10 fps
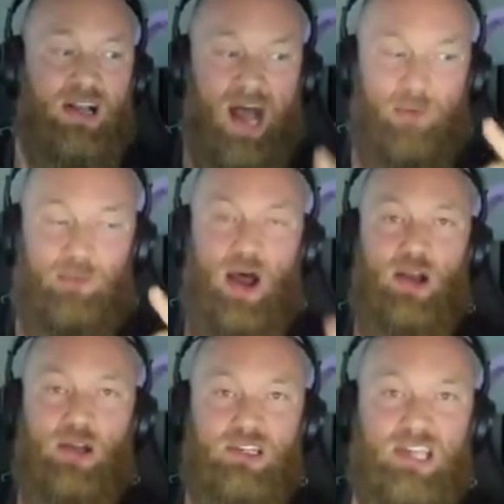I'm not
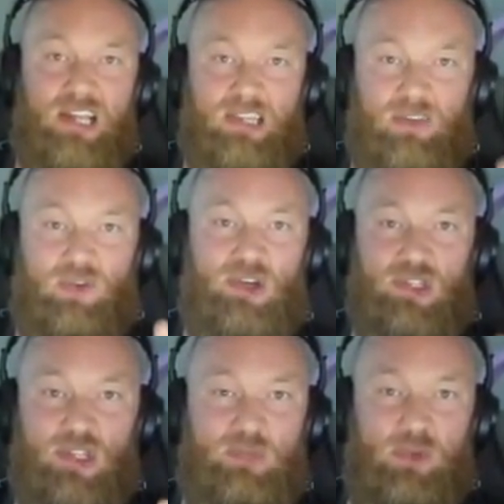going to get divorced
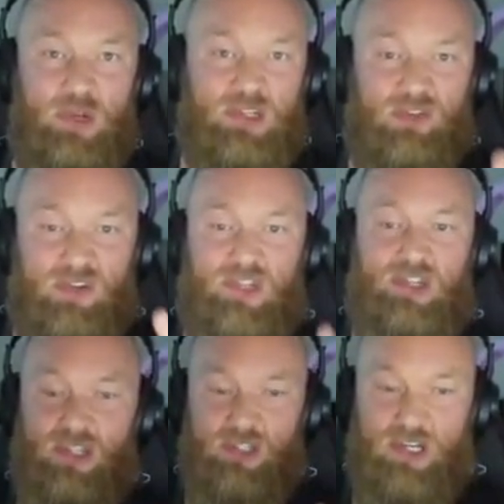just because you were si-
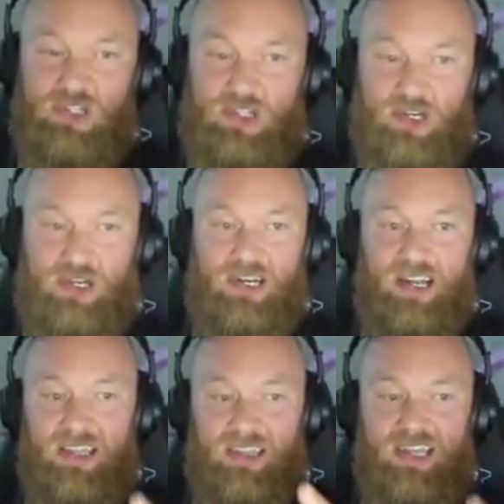your sister.
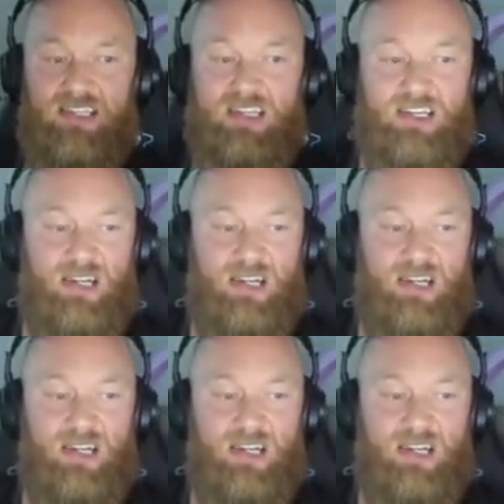This is going to